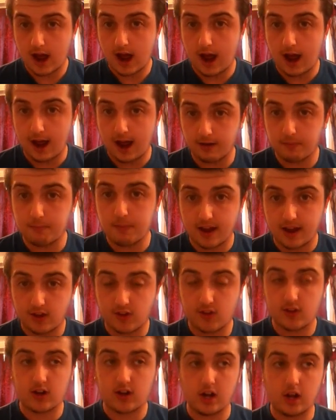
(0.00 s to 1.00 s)
and
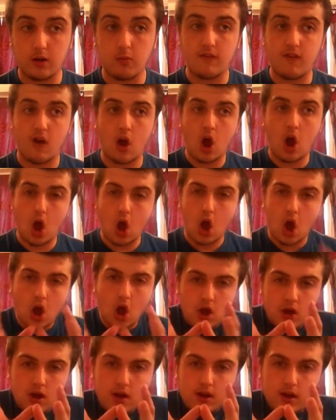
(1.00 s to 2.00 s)
basically with her
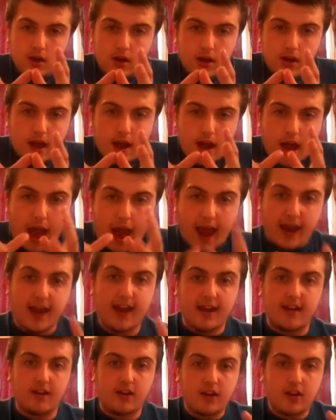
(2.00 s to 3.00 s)

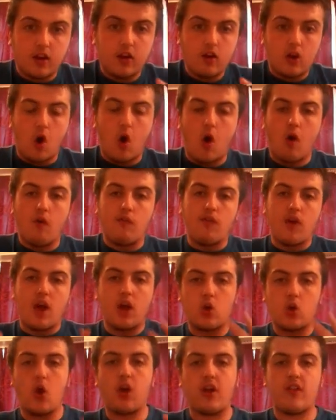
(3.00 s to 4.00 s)
aid of
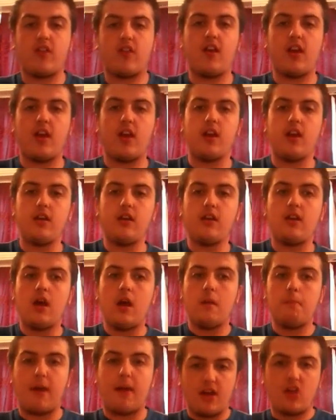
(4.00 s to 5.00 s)
equality and
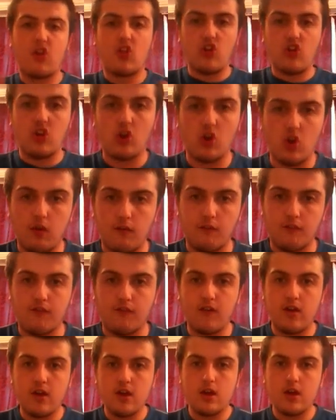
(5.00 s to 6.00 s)
peace and love,